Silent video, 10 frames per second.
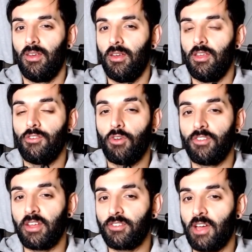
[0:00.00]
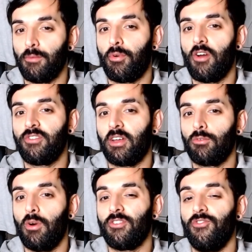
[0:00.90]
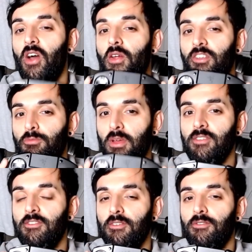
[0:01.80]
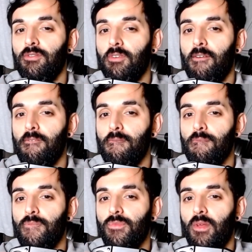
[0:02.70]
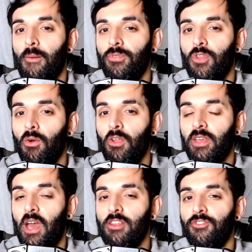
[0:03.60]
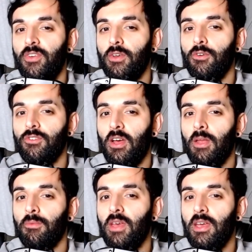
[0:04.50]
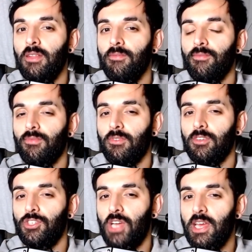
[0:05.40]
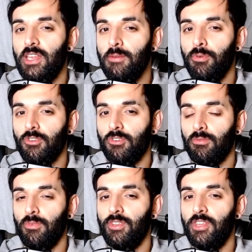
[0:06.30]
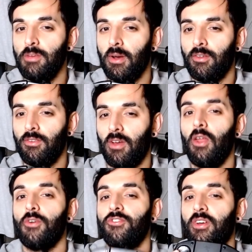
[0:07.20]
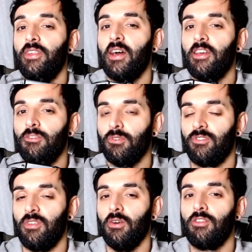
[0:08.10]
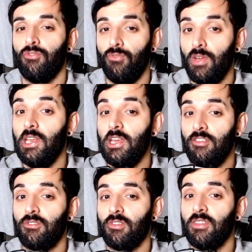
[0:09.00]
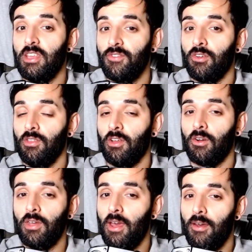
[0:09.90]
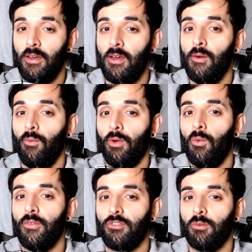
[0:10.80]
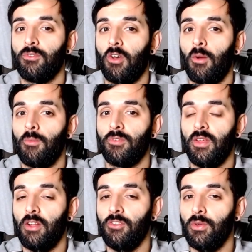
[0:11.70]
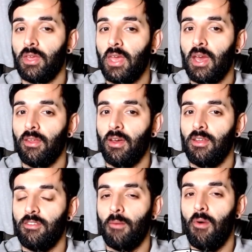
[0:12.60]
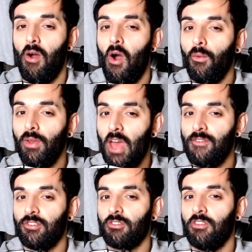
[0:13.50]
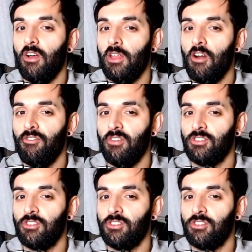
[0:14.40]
you've got to take into account the price tag as well. It's very expensive. I don't like how this feels. I'm getting shady inputs with the D-pad. I know it's early days, but still, it is significant. Like, I'll get what I want sometimes, and then I'll do it again, and I'm only ever so slightly off, and I just